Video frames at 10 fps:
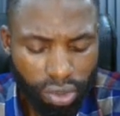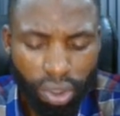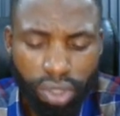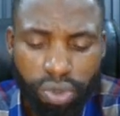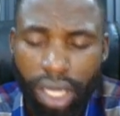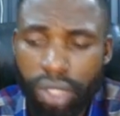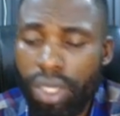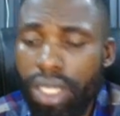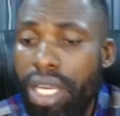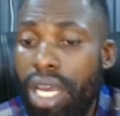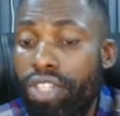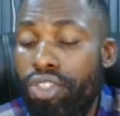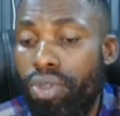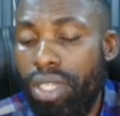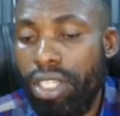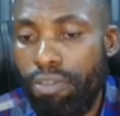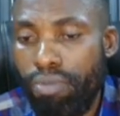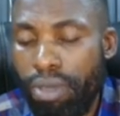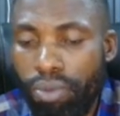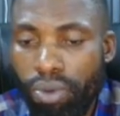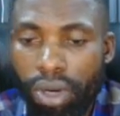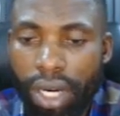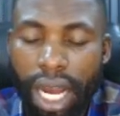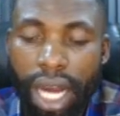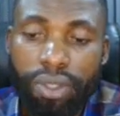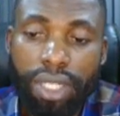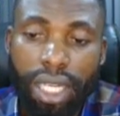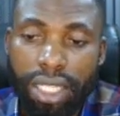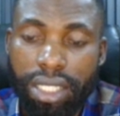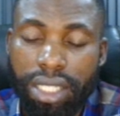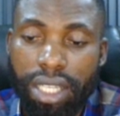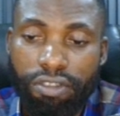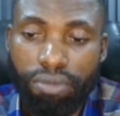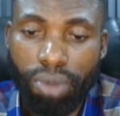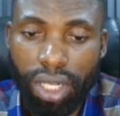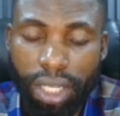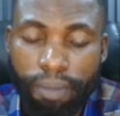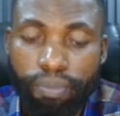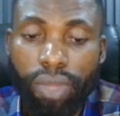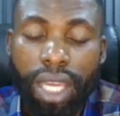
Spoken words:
we want to actually educate people on how they can save money